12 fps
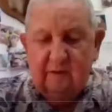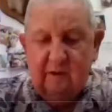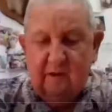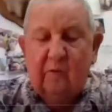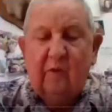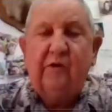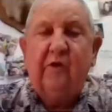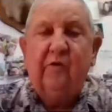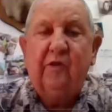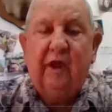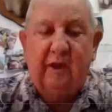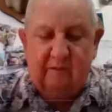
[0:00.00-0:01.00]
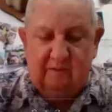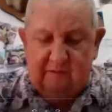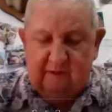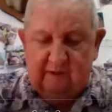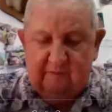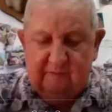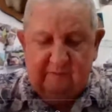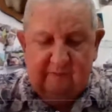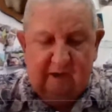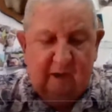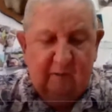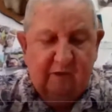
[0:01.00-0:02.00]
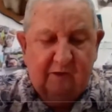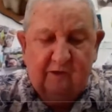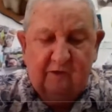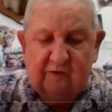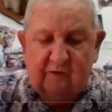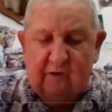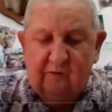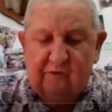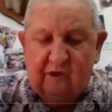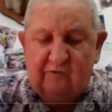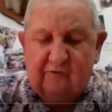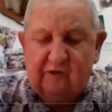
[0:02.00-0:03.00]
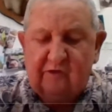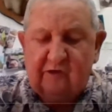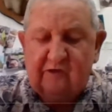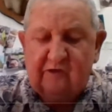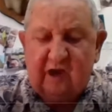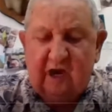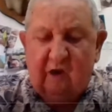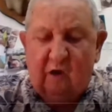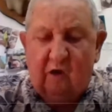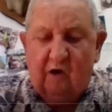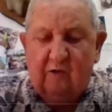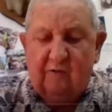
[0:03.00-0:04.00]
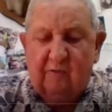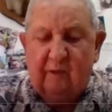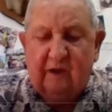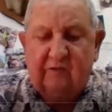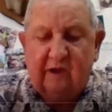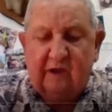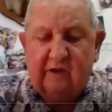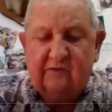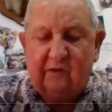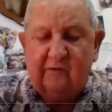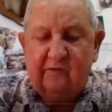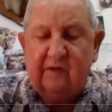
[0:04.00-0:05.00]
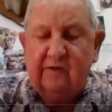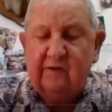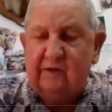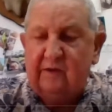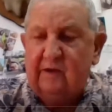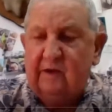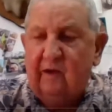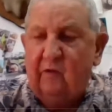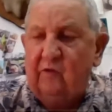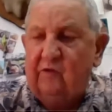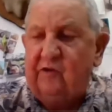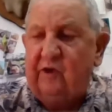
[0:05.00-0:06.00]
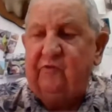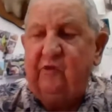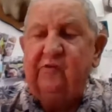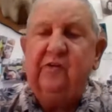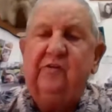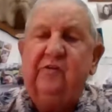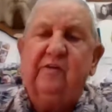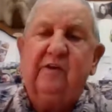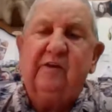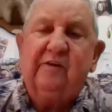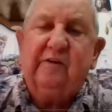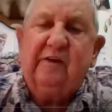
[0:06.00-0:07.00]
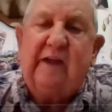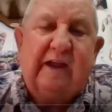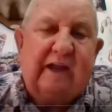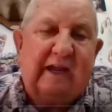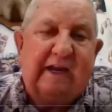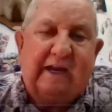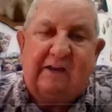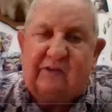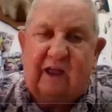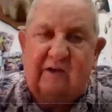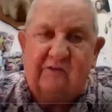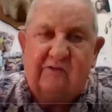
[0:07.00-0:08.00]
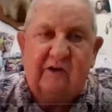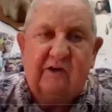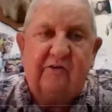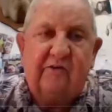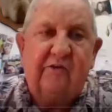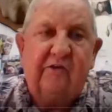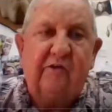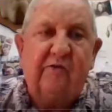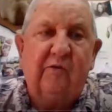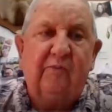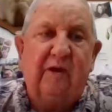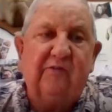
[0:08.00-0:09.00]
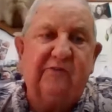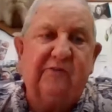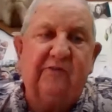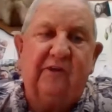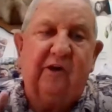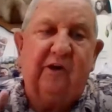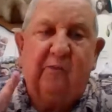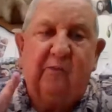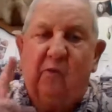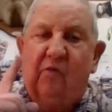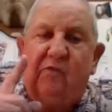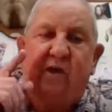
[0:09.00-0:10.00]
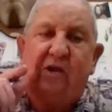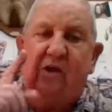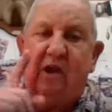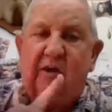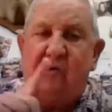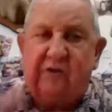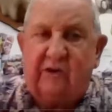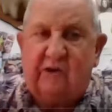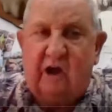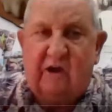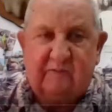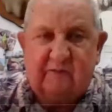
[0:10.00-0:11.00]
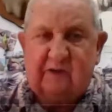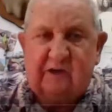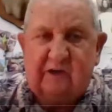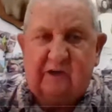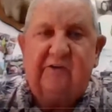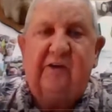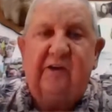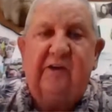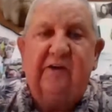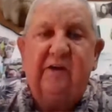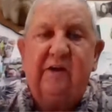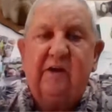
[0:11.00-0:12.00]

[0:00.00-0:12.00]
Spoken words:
Well, you know, the amateurs on jig fishing is kind of hard. The main thing is on a jig fishing, any size jig that you do, the number one thing you got to do is get confidence in it.